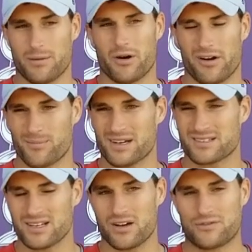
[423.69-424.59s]
I'm hard on
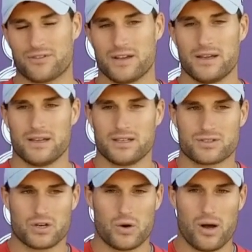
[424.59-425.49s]
myself.
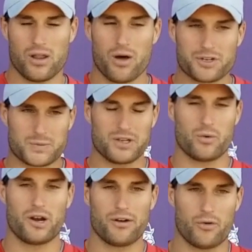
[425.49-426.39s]
So I'll always be
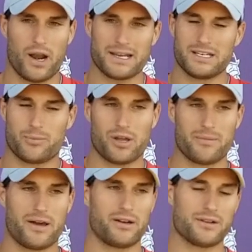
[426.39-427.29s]
aware of where I need to play better.